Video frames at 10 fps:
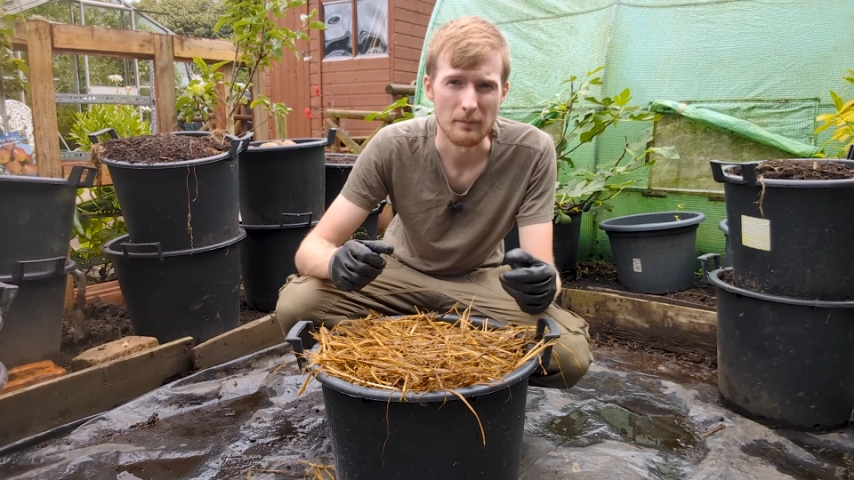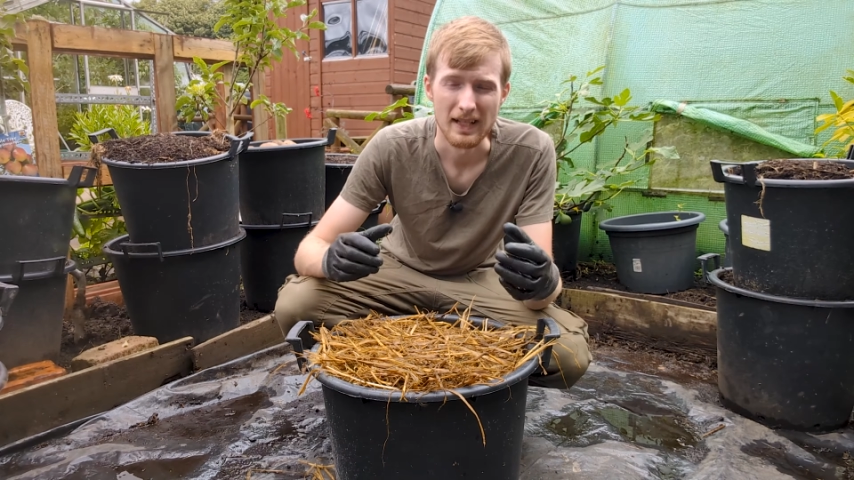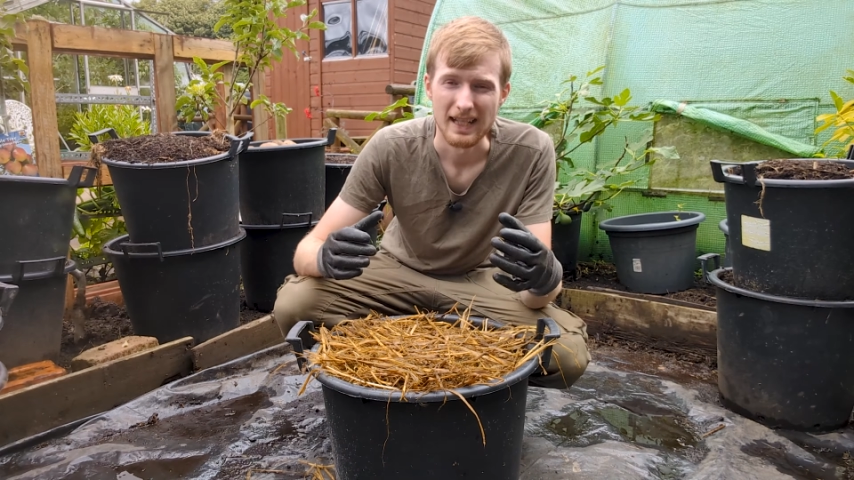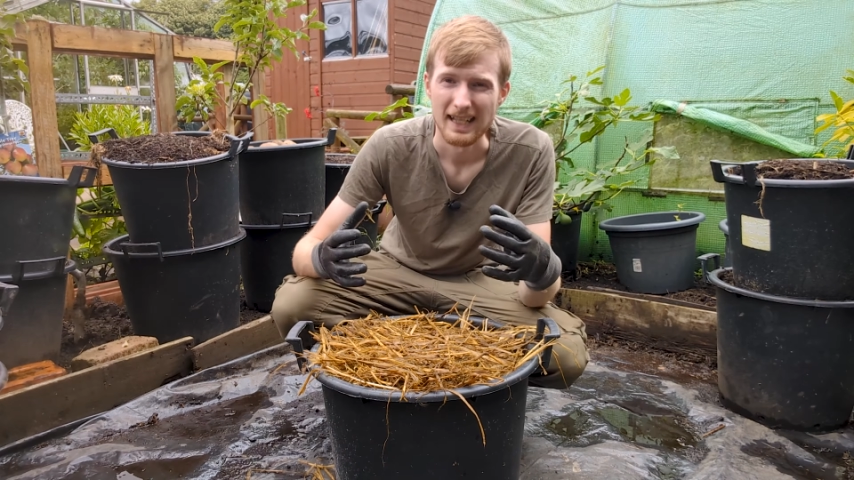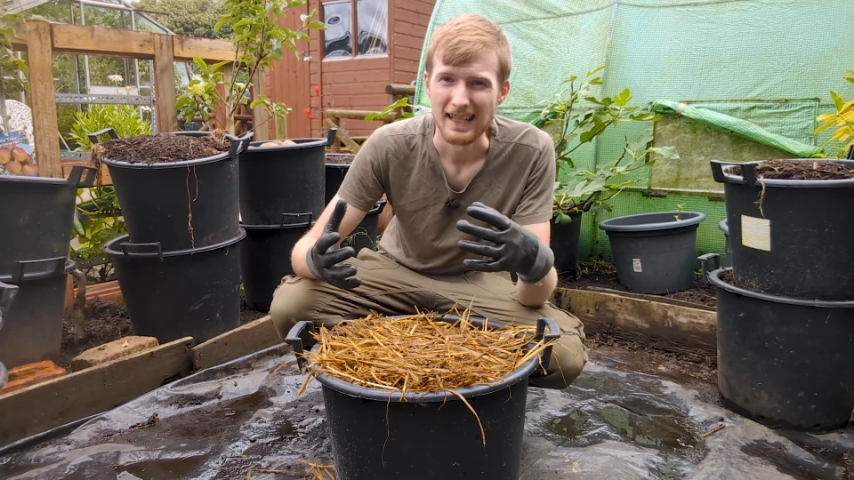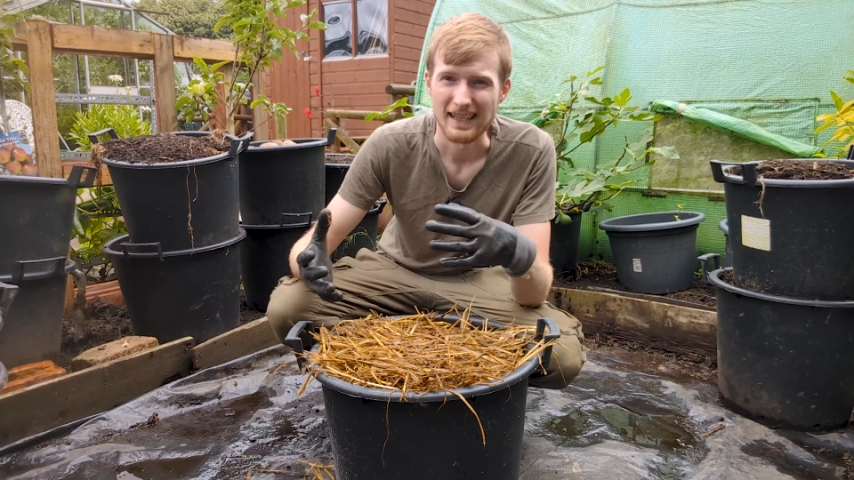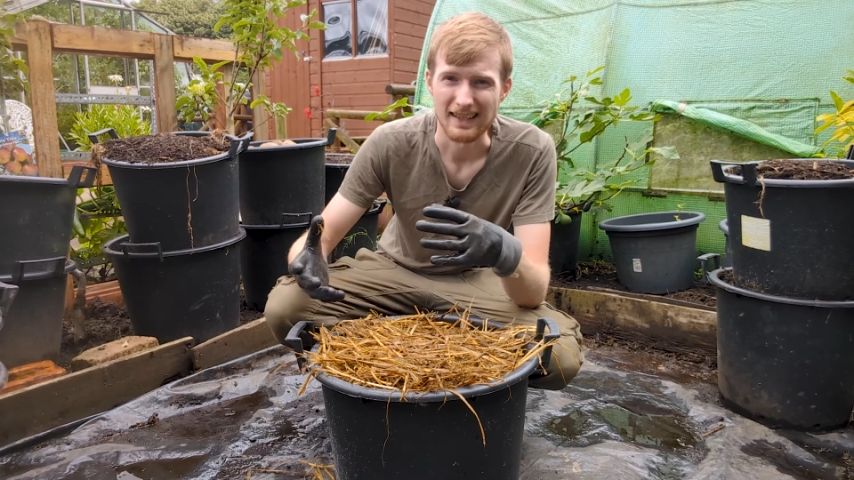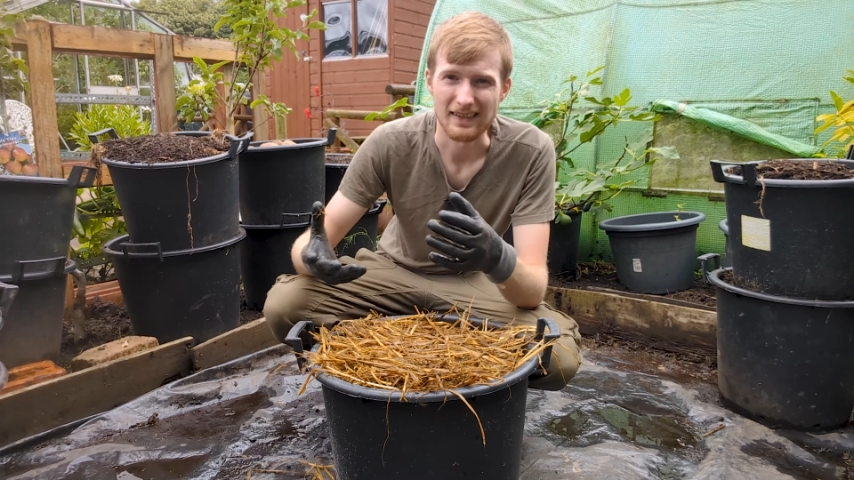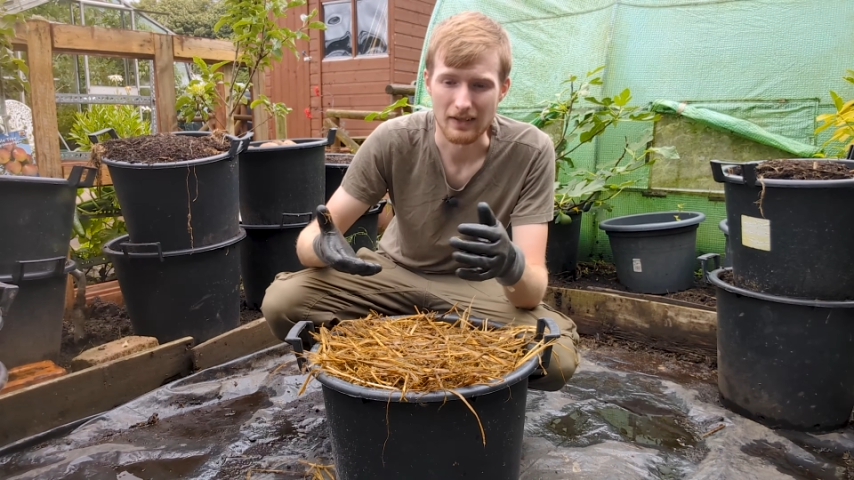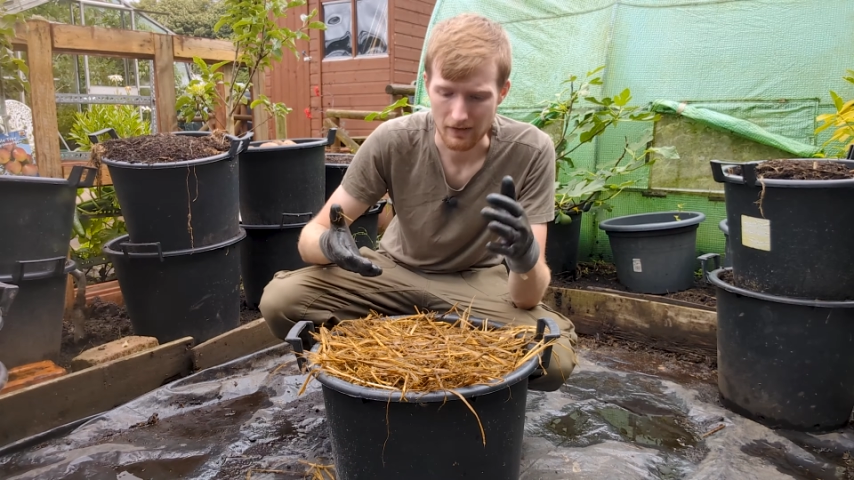them,
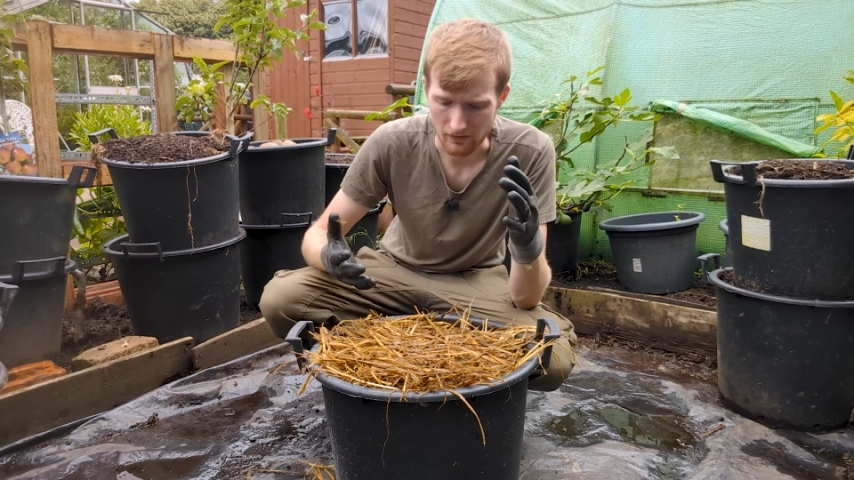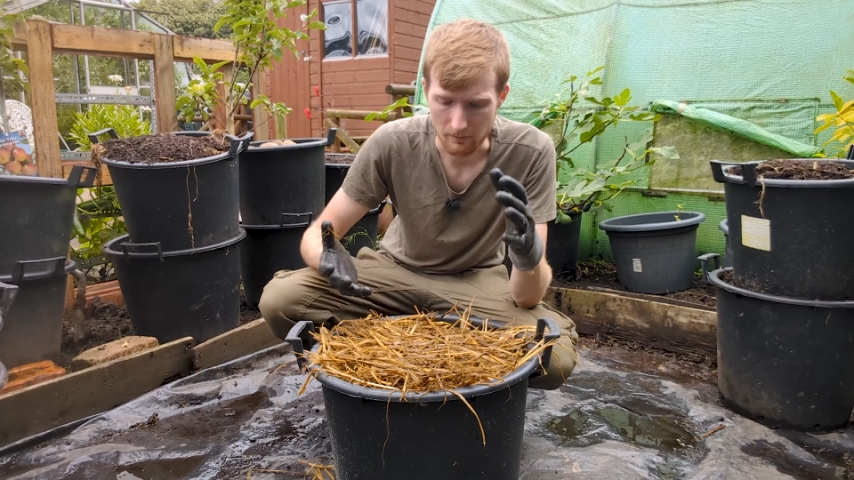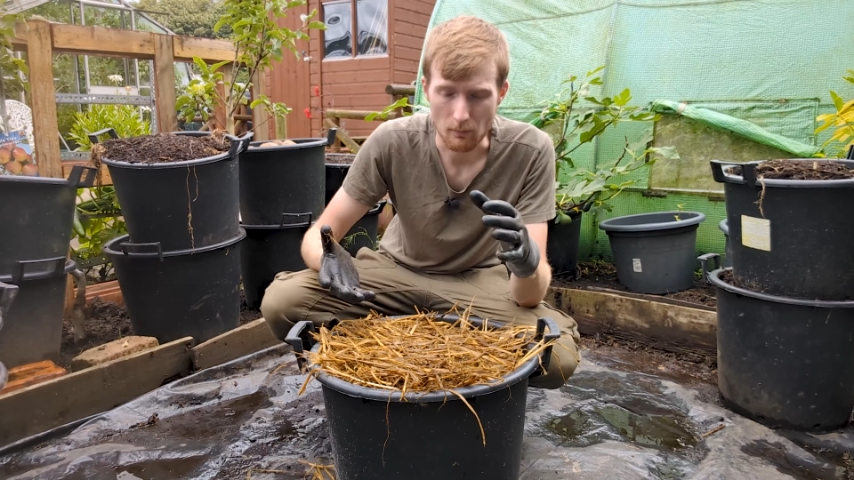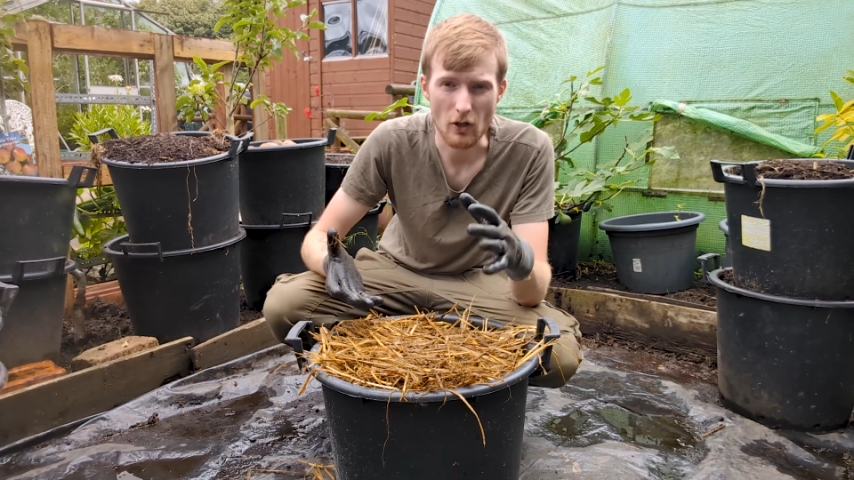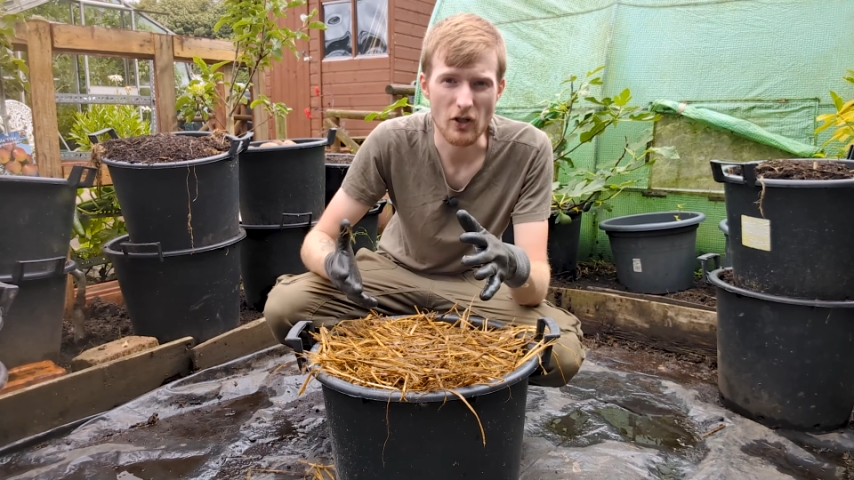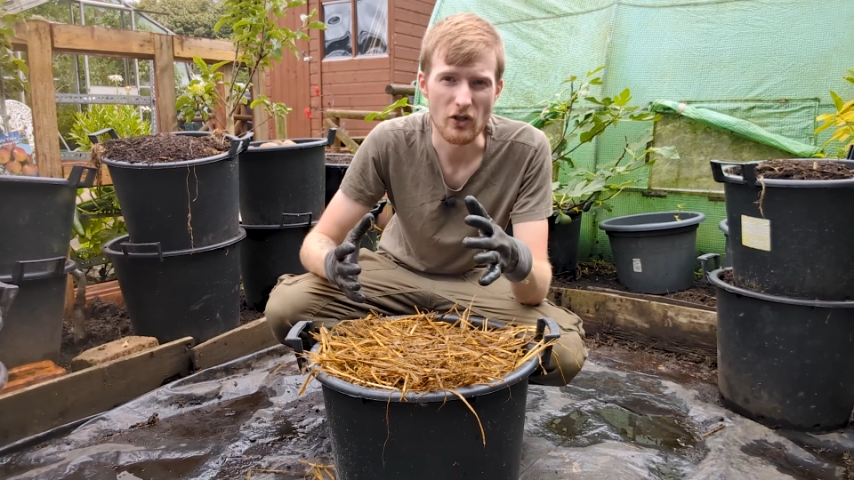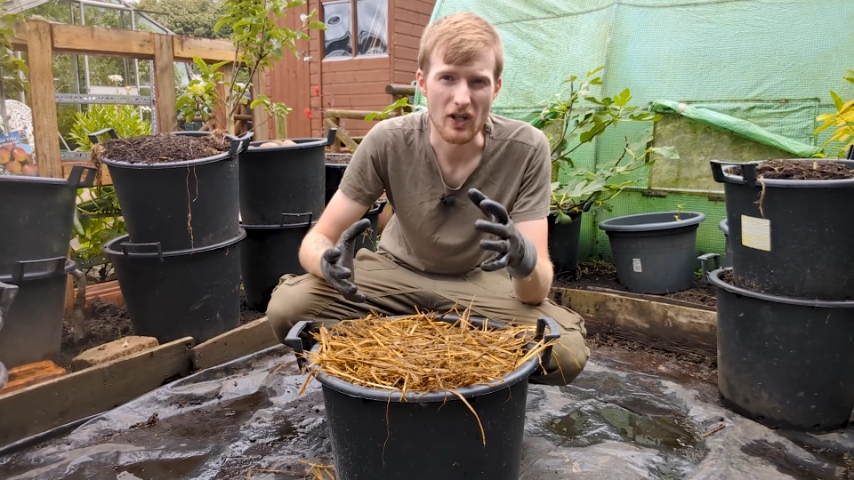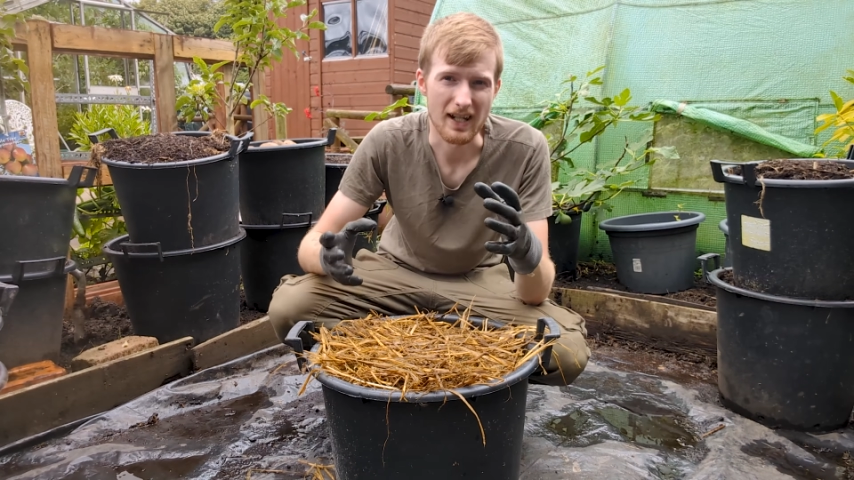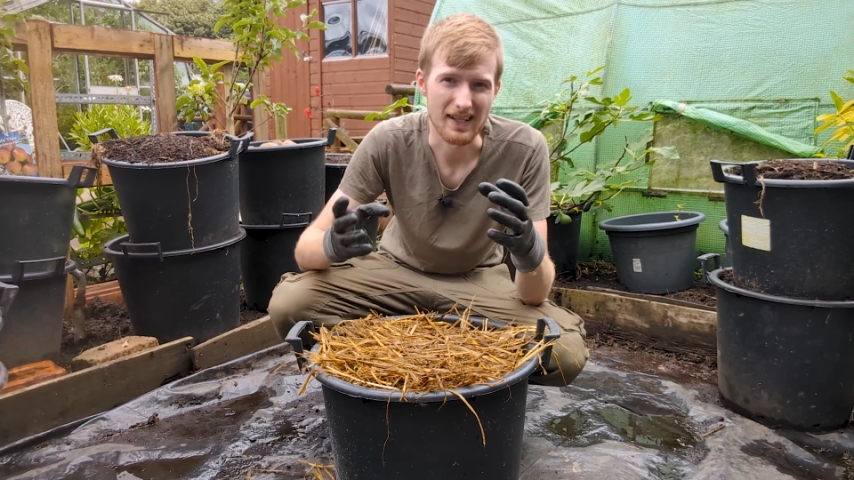the moisture